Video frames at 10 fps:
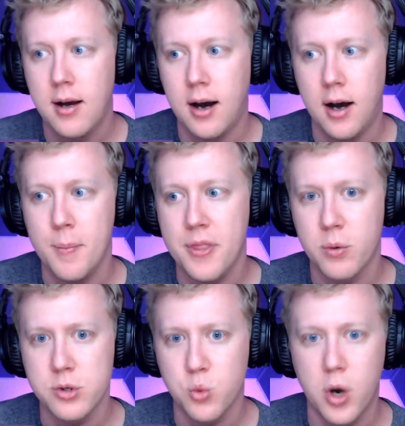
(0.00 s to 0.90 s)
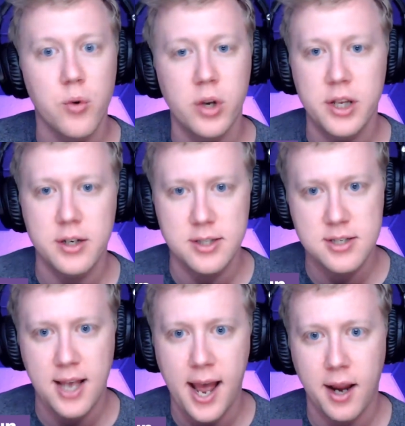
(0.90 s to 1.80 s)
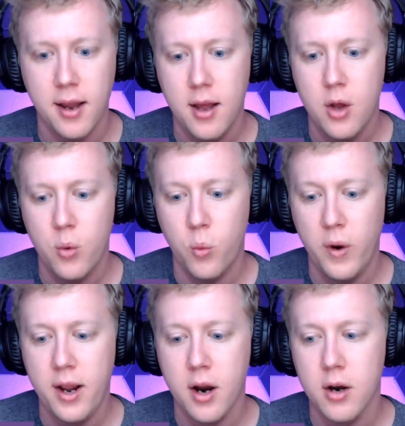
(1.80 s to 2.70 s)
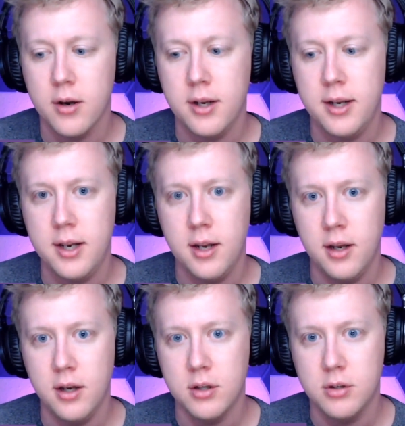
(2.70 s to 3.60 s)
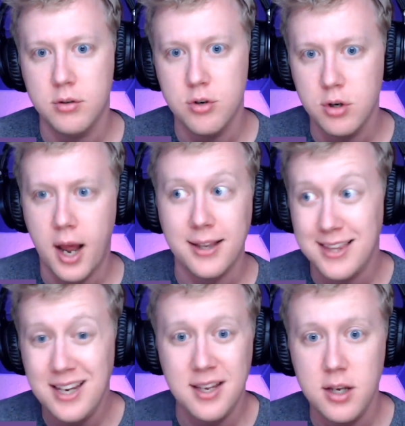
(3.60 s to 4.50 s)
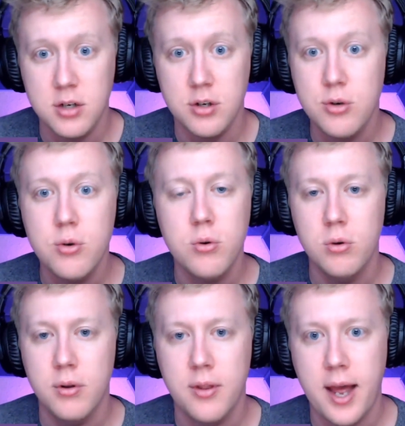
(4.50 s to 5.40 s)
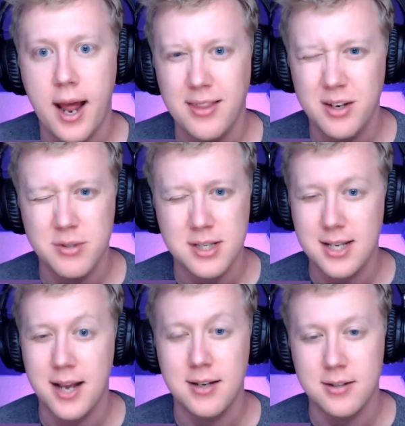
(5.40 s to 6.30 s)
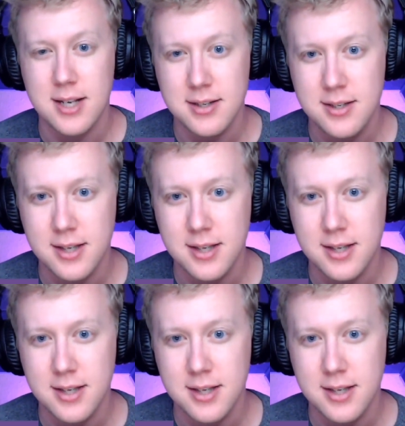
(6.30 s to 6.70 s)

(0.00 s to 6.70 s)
There was one really good sack where I think it was a Tennessee